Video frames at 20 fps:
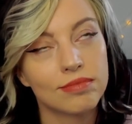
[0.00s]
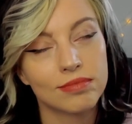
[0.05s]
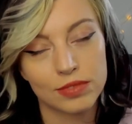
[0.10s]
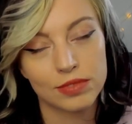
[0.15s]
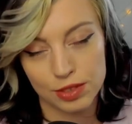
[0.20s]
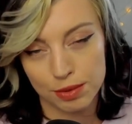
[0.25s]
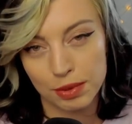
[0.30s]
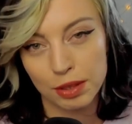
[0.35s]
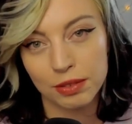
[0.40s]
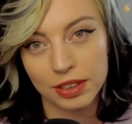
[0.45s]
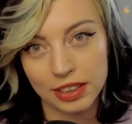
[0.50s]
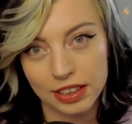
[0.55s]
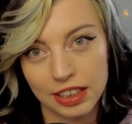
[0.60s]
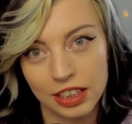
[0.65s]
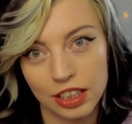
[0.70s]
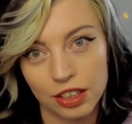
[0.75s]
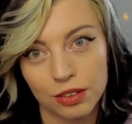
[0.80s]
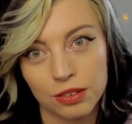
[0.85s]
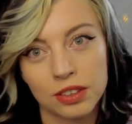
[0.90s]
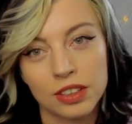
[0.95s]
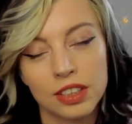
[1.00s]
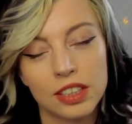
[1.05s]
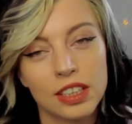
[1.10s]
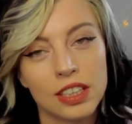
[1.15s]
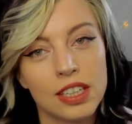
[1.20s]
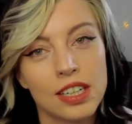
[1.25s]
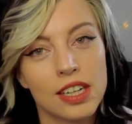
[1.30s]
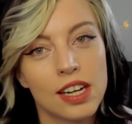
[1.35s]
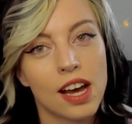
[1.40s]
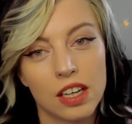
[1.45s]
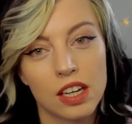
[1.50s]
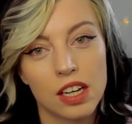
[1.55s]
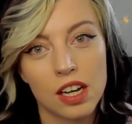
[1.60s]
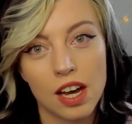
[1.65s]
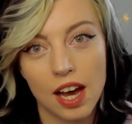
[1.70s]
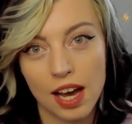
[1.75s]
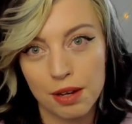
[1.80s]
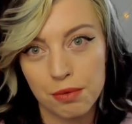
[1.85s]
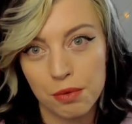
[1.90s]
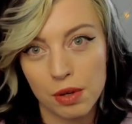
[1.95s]
Something really new.
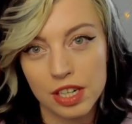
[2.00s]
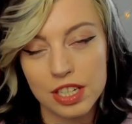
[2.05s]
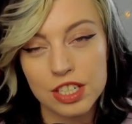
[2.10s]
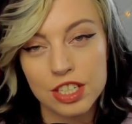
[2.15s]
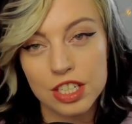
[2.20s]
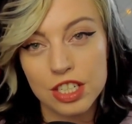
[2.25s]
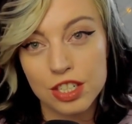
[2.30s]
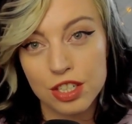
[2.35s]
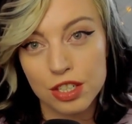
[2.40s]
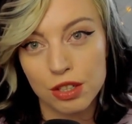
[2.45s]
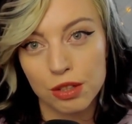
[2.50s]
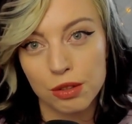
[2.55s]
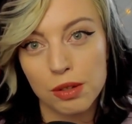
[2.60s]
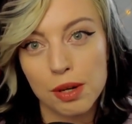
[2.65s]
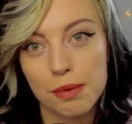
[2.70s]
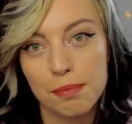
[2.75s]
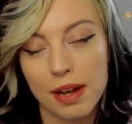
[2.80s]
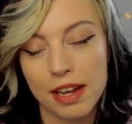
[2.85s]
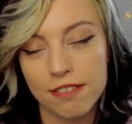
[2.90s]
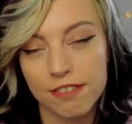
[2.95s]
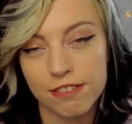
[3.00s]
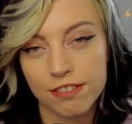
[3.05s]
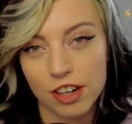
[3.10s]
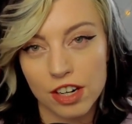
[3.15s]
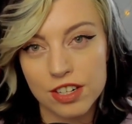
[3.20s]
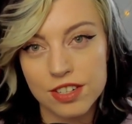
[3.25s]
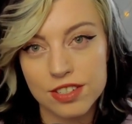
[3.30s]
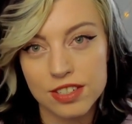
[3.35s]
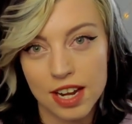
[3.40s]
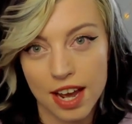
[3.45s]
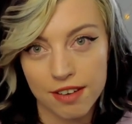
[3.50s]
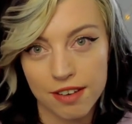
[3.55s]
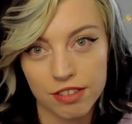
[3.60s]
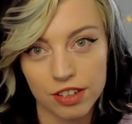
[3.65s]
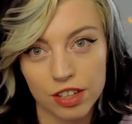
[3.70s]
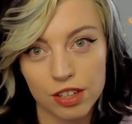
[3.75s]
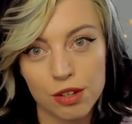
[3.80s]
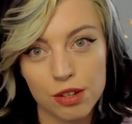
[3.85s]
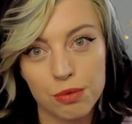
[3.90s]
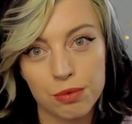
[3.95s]
I wanted to do my first
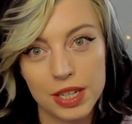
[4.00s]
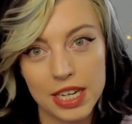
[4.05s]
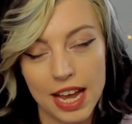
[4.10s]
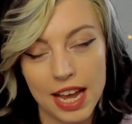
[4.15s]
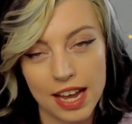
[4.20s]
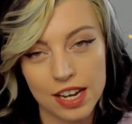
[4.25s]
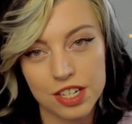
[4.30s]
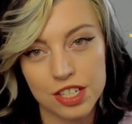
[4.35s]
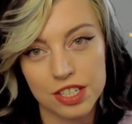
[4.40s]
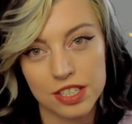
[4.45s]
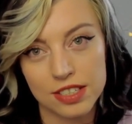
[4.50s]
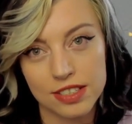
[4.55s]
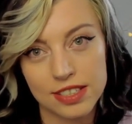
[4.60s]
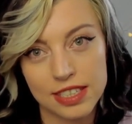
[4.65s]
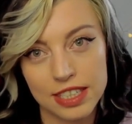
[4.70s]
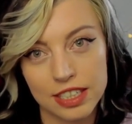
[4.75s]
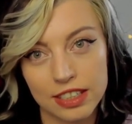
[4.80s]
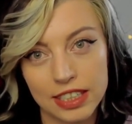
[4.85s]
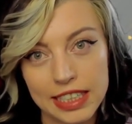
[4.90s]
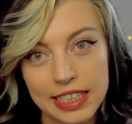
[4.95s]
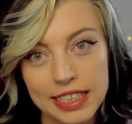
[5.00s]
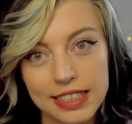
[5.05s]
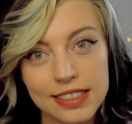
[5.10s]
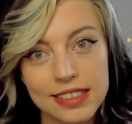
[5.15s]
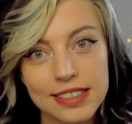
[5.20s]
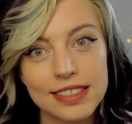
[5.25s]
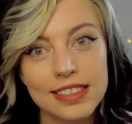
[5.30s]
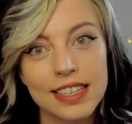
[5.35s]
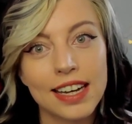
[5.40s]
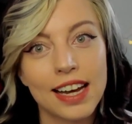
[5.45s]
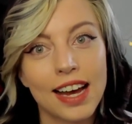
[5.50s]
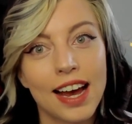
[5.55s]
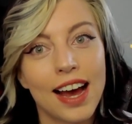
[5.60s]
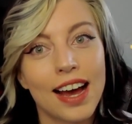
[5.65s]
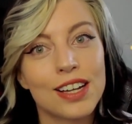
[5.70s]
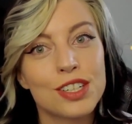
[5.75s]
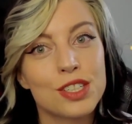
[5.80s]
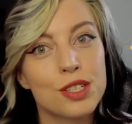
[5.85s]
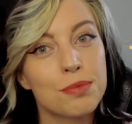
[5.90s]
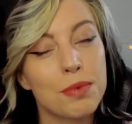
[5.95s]
ever reaction series,
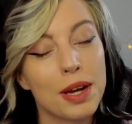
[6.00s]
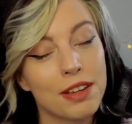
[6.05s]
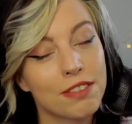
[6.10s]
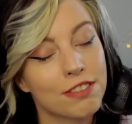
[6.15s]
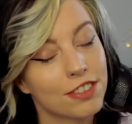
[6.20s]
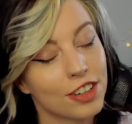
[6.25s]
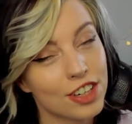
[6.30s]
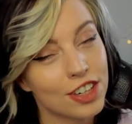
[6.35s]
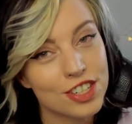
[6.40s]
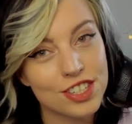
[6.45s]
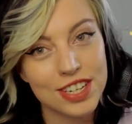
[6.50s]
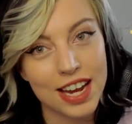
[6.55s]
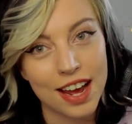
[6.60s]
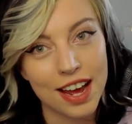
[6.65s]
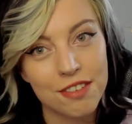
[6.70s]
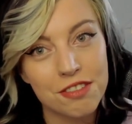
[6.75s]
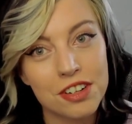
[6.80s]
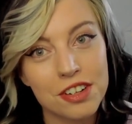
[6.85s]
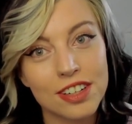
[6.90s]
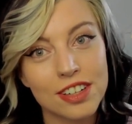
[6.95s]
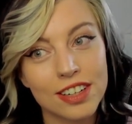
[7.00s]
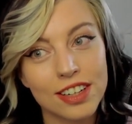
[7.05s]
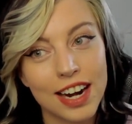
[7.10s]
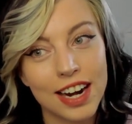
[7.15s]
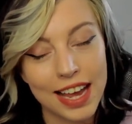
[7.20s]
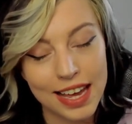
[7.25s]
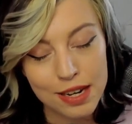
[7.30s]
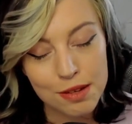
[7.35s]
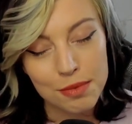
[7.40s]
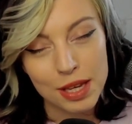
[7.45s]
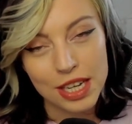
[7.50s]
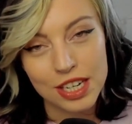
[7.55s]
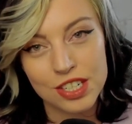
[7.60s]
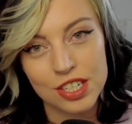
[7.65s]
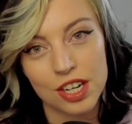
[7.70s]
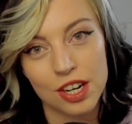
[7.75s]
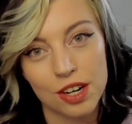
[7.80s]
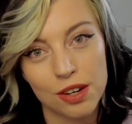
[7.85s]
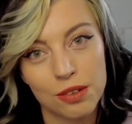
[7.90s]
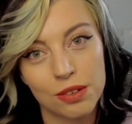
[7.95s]
my first ever anime
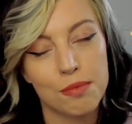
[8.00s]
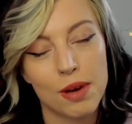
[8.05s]
show.